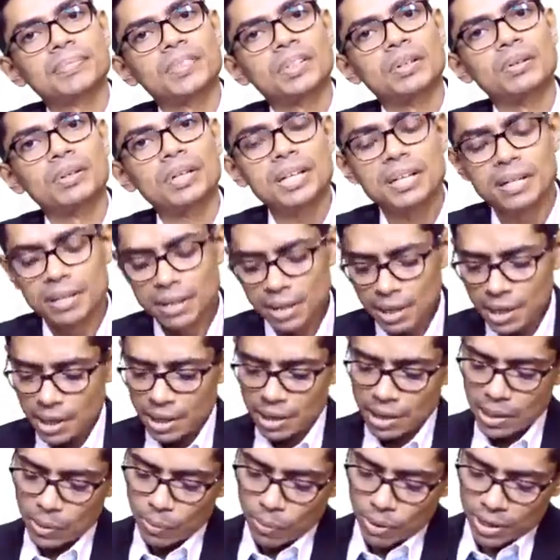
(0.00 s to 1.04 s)
Okay,
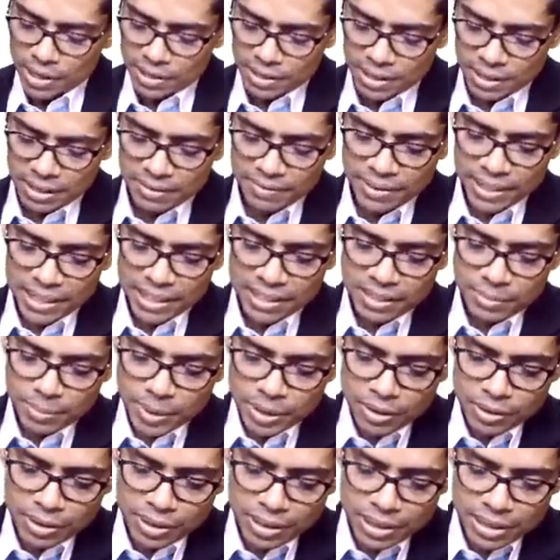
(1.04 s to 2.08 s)
now what is the difference
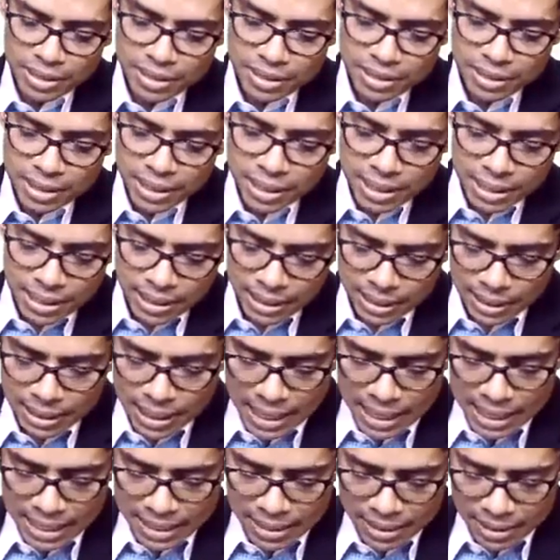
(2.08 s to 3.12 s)
between this
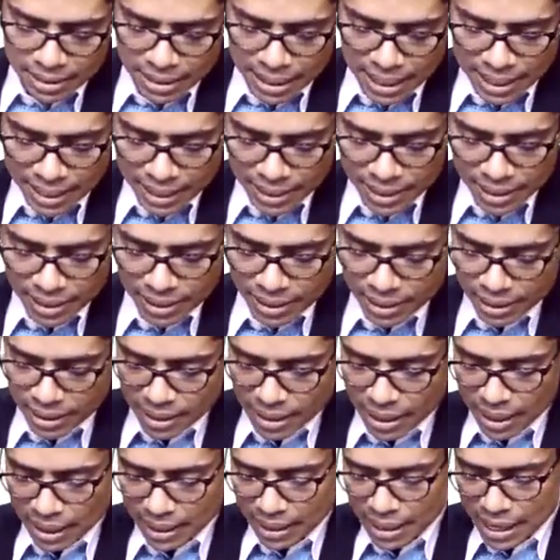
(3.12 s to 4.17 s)
night terror
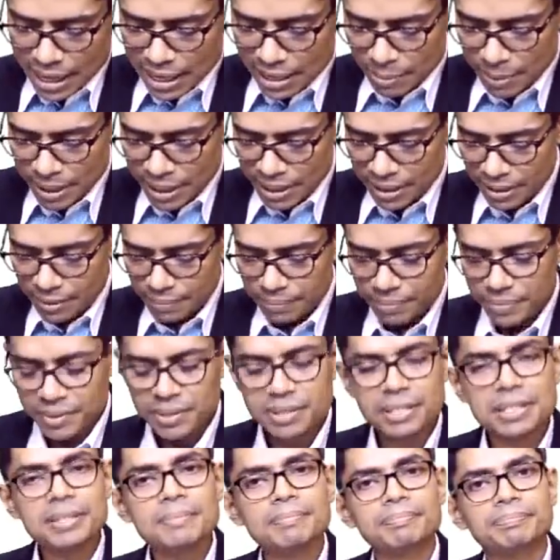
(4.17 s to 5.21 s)
and nightmare?
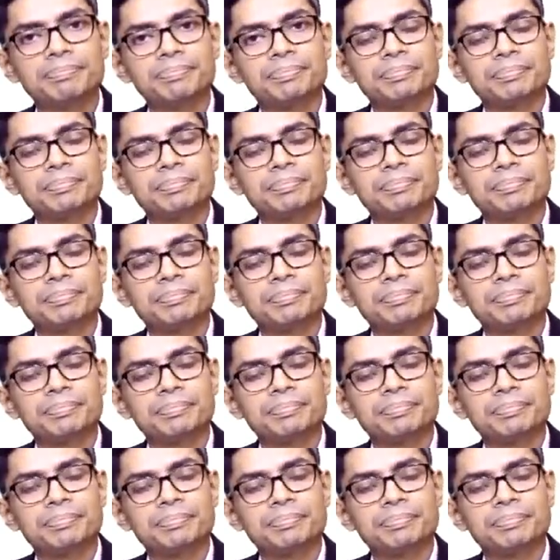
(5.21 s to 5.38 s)
See,